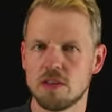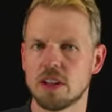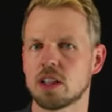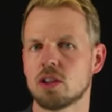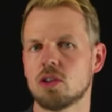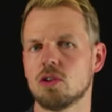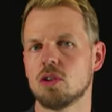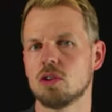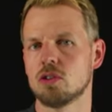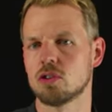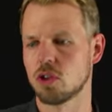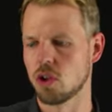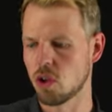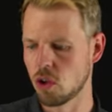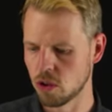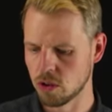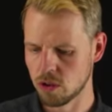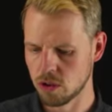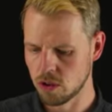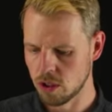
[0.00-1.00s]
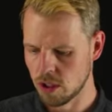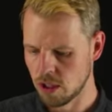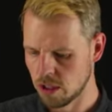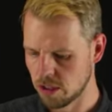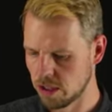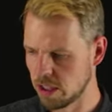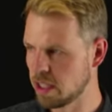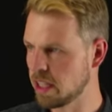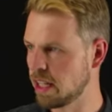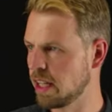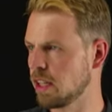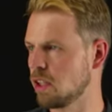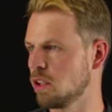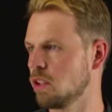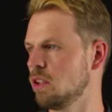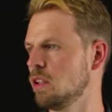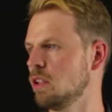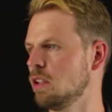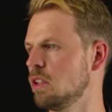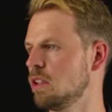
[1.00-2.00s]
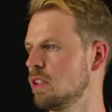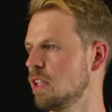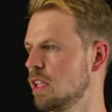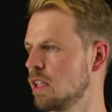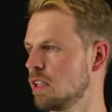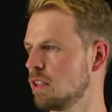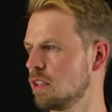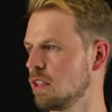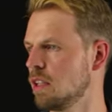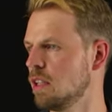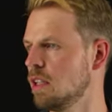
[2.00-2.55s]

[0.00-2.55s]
vectors on the diagonal that